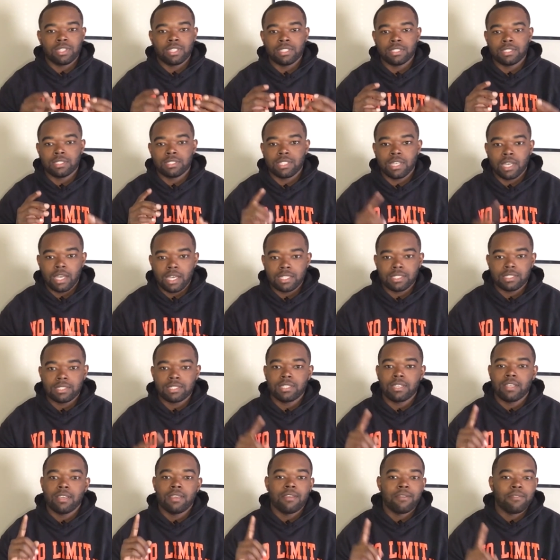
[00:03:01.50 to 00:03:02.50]
touch,
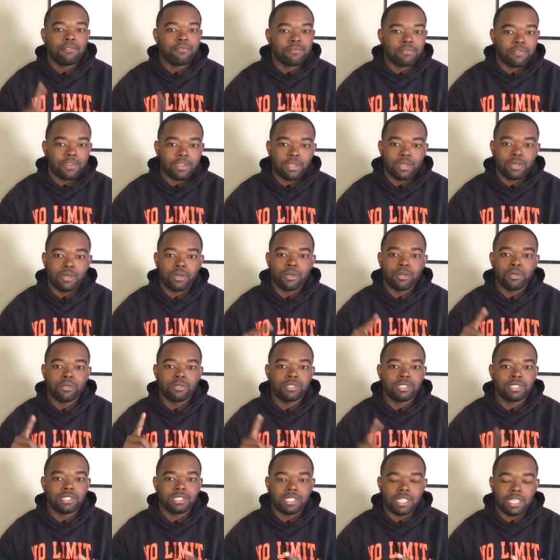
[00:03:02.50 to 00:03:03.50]
feel,
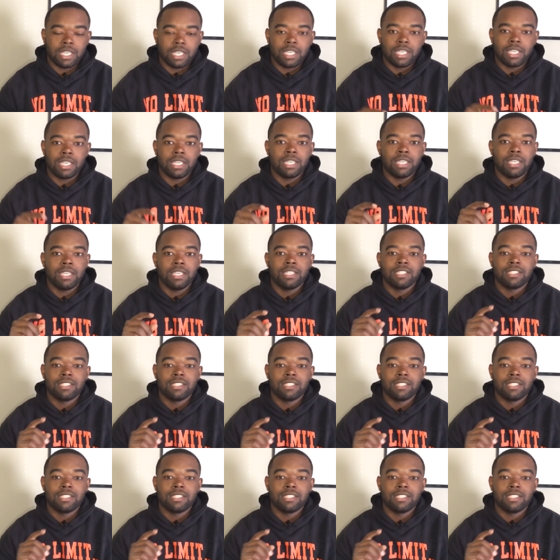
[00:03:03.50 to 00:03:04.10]
see,